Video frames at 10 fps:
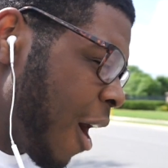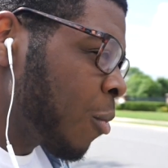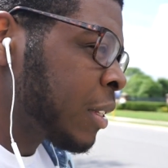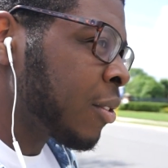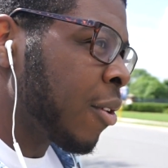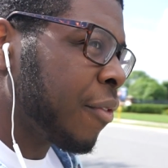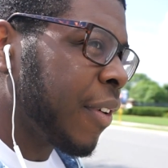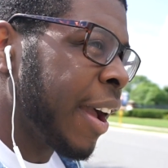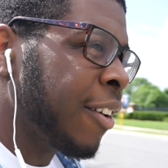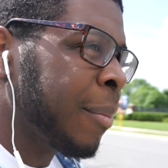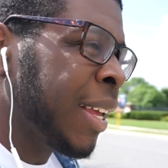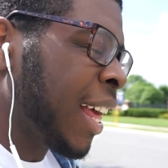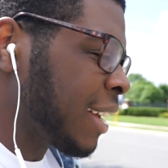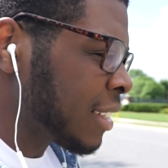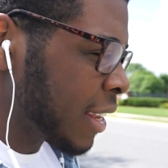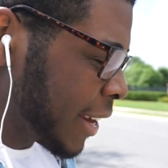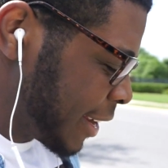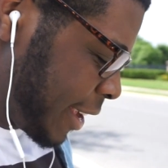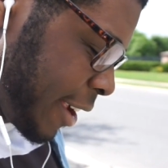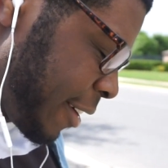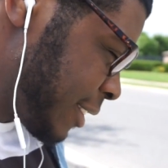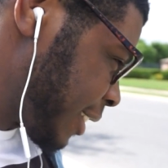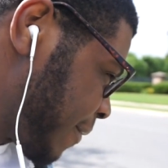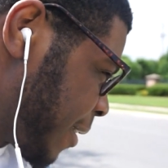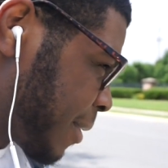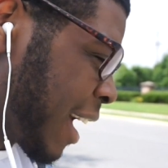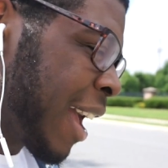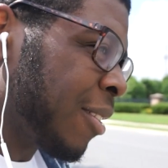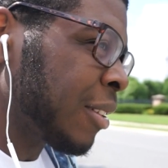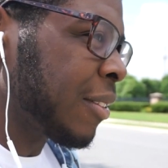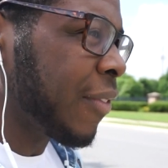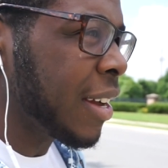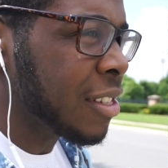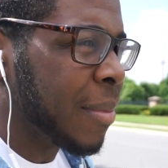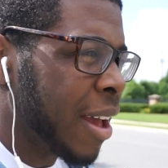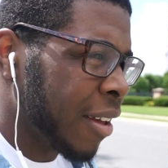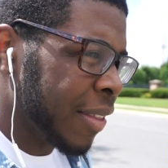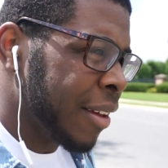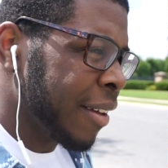No, I wasn't going to fight on me. Like, it's the end of the year. Stuff coming out. I ain't going to fight somebody out